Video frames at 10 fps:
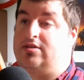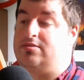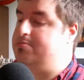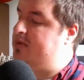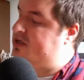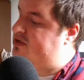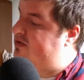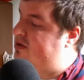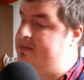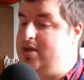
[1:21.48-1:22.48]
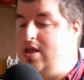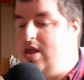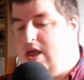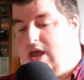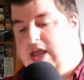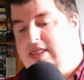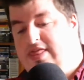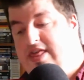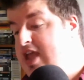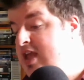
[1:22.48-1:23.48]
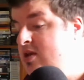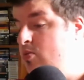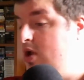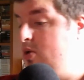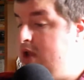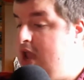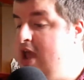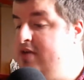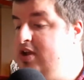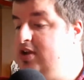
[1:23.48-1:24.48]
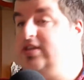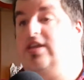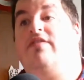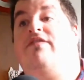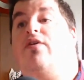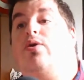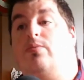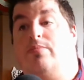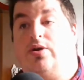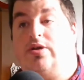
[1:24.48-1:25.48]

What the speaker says: A bunch of them. And then what we have here is a little photo book,